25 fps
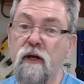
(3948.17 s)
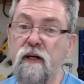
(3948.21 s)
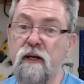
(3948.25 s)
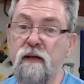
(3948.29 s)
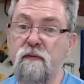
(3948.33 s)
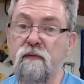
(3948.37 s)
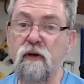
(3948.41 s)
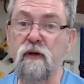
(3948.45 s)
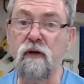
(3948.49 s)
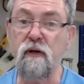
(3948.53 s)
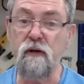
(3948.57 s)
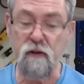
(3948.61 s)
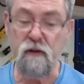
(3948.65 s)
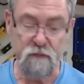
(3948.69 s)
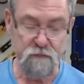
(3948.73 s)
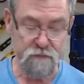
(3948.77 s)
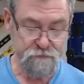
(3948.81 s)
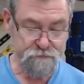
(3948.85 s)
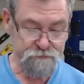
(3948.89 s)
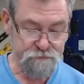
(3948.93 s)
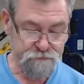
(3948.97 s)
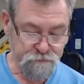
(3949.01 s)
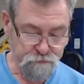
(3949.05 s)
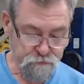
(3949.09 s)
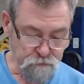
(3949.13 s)
I'd never heard of.
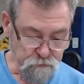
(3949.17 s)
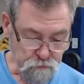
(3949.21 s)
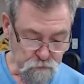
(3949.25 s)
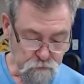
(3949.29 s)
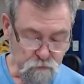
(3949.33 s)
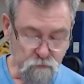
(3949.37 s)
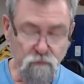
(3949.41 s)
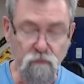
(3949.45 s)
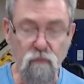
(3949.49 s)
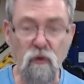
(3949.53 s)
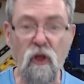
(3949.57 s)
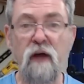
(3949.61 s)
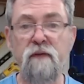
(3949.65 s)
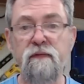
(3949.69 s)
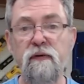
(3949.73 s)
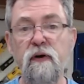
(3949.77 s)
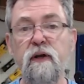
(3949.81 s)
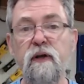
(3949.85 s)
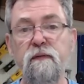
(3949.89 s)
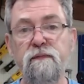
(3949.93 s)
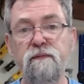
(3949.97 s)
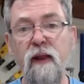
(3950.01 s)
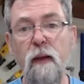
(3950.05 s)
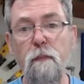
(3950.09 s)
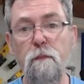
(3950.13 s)
I've
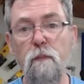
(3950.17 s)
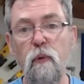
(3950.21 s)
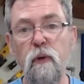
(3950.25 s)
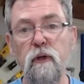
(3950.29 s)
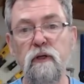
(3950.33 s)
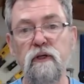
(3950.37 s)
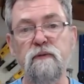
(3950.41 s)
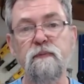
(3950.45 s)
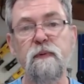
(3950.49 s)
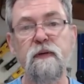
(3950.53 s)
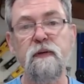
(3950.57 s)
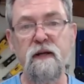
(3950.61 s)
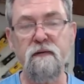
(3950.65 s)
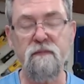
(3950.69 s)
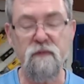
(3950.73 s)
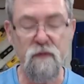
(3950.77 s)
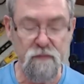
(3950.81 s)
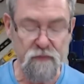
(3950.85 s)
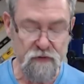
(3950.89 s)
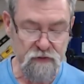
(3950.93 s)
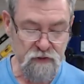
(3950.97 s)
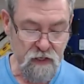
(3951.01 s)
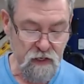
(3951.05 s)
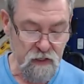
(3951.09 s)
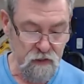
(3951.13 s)
heard of flap wheels, but never
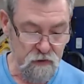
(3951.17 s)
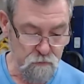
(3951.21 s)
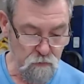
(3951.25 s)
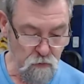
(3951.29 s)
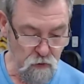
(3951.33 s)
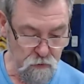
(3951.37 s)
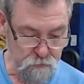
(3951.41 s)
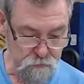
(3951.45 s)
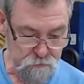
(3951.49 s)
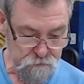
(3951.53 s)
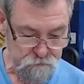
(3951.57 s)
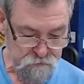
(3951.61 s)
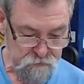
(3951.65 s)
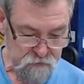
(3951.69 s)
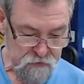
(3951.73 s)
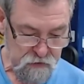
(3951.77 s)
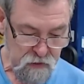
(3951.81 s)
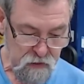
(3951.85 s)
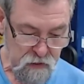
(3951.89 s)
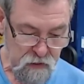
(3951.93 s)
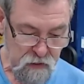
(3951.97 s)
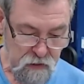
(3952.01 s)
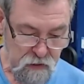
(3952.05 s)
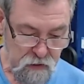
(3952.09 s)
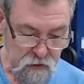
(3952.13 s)
of a sanding mop.
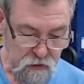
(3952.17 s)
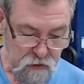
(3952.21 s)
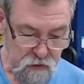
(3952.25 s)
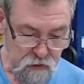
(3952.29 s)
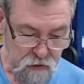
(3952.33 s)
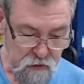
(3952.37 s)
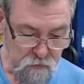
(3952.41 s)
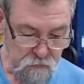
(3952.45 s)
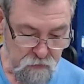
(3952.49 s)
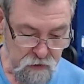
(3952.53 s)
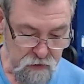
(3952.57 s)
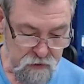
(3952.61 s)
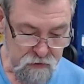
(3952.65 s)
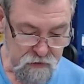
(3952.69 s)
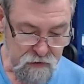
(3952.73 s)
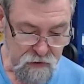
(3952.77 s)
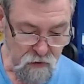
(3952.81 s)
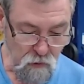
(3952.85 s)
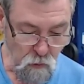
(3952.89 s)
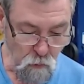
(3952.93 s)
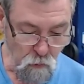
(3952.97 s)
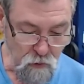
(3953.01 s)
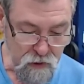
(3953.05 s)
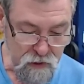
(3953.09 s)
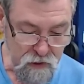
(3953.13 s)
All right,
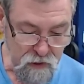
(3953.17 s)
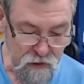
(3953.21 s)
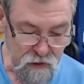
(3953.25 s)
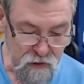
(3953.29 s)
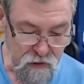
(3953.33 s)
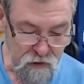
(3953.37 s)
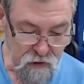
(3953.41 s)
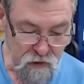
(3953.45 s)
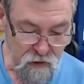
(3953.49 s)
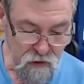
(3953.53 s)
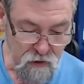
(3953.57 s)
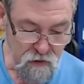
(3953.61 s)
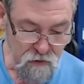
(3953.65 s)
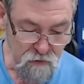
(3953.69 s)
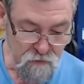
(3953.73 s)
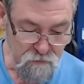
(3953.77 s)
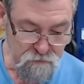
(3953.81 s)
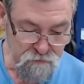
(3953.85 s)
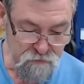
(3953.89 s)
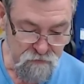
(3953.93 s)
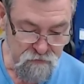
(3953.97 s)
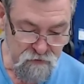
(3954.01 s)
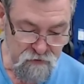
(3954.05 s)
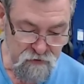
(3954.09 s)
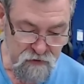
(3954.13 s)
now the winner
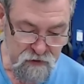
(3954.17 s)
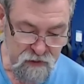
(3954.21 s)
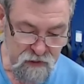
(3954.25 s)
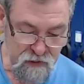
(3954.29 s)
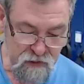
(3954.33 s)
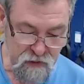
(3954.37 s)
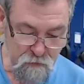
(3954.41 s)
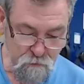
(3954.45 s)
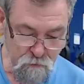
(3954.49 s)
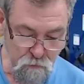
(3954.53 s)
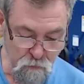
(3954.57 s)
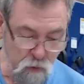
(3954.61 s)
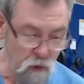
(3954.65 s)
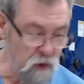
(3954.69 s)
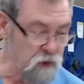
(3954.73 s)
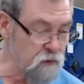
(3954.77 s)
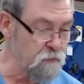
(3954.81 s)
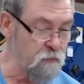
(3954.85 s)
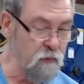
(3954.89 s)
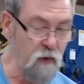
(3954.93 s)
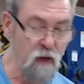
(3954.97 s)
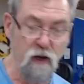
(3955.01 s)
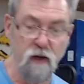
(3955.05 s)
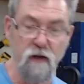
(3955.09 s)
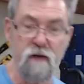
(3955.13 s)
of the push
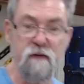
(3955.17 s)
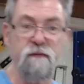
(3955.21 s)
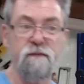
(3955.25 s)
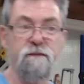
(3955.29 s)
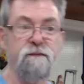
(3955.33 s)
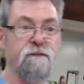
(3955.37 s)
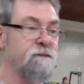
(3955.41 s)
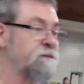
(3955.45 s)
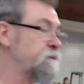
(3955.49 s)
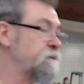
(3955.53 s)
block